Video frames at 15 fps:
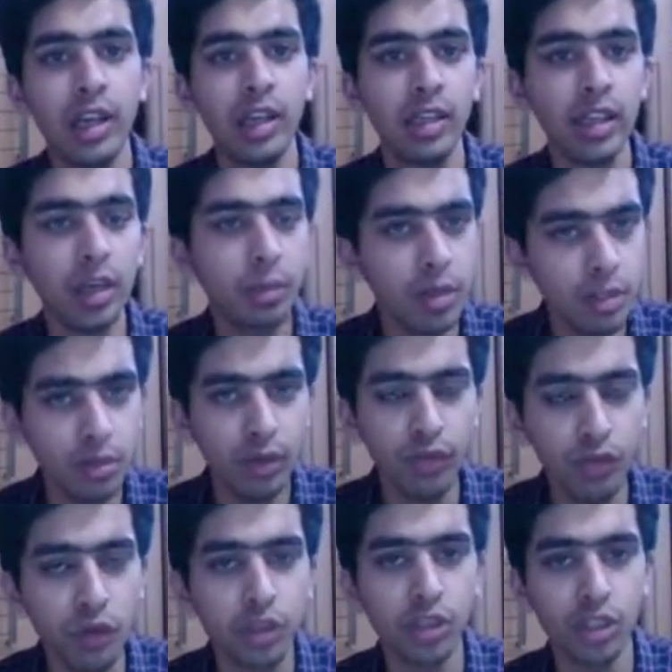and the MSP
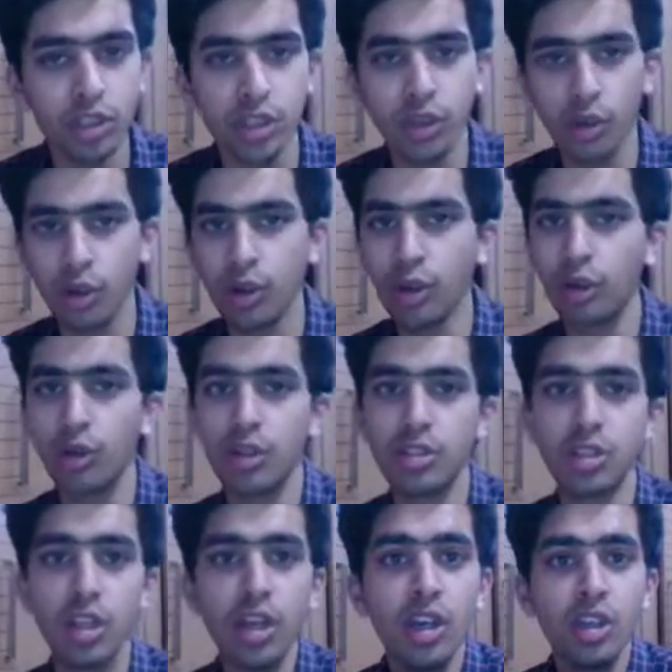430
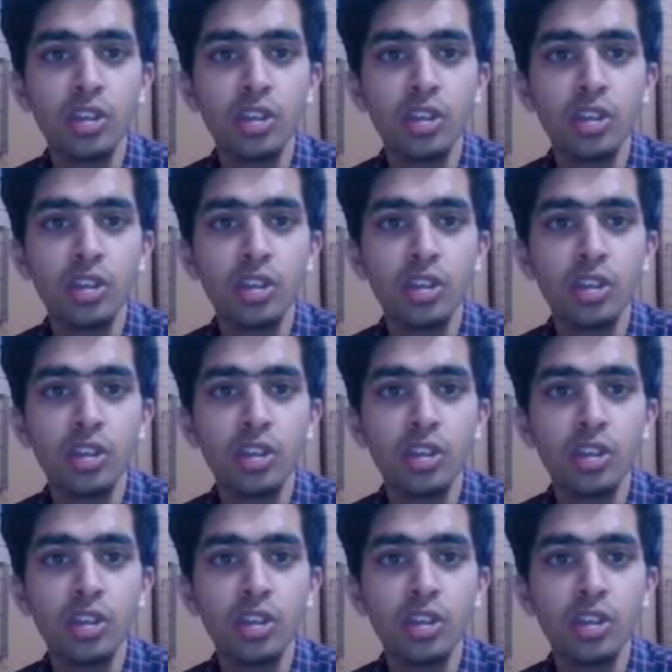controllers.